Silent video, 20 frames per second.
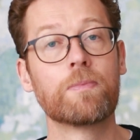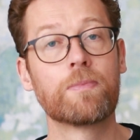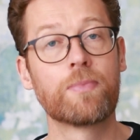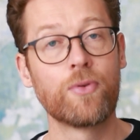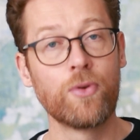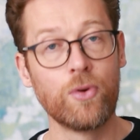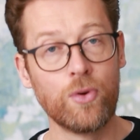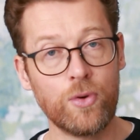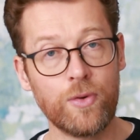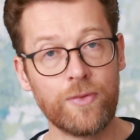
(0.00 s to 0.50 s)

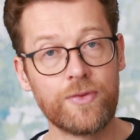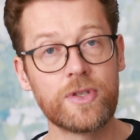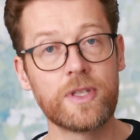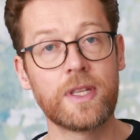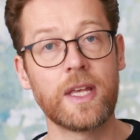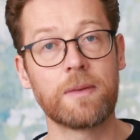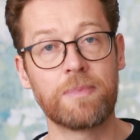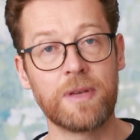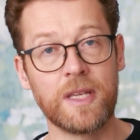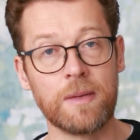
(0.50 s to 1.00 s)
proves
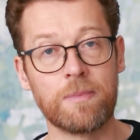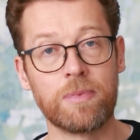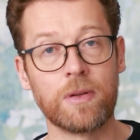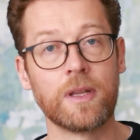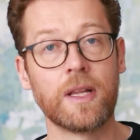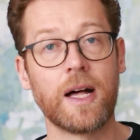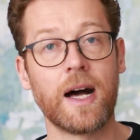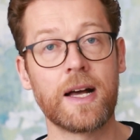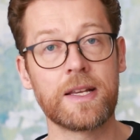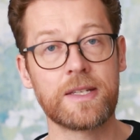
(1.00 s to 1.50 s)
that
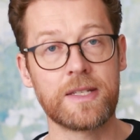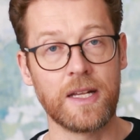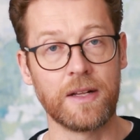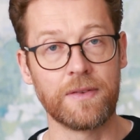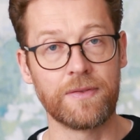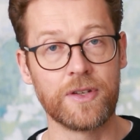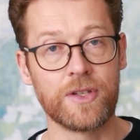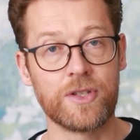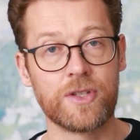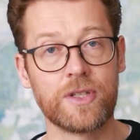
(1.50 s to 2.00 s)
people are
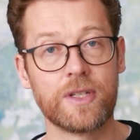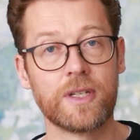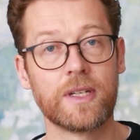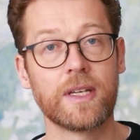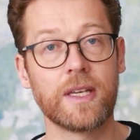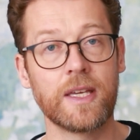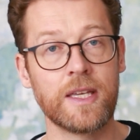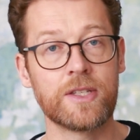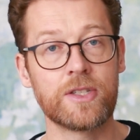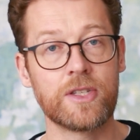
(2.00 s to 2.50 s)
selfish.
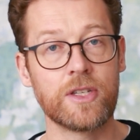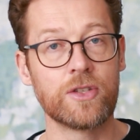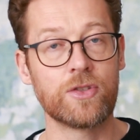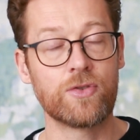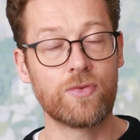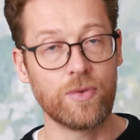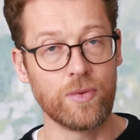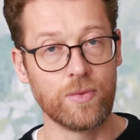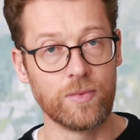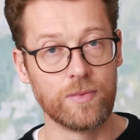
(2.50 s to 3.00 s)
Is it
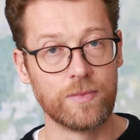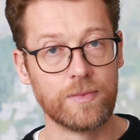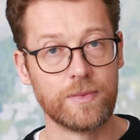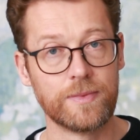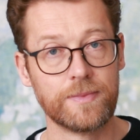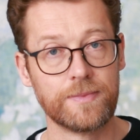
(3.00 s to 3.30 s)
true?